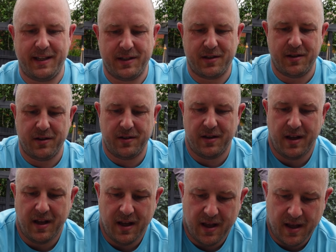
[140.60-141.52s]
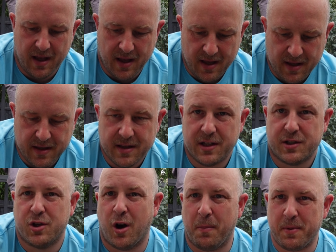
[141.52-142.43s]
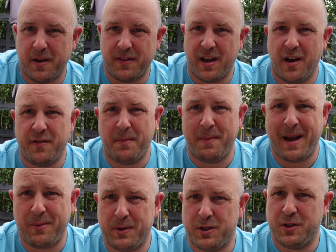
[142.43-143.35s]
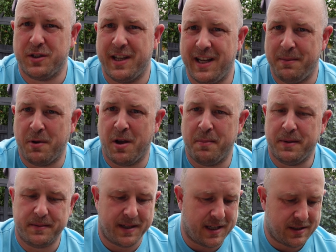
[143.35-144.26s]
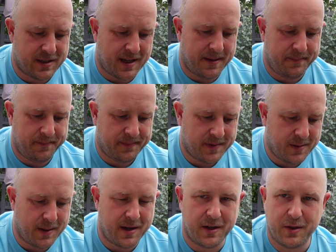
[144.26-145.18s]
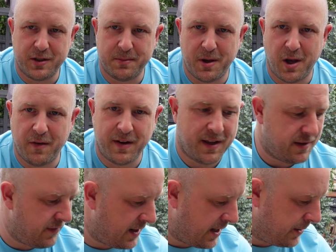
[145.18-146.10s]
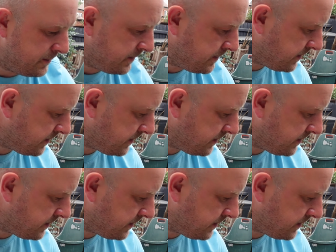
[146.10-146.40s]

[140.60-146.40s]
in the top of the other mount, which you'll see in a moment as we kind of do some overlay of the video.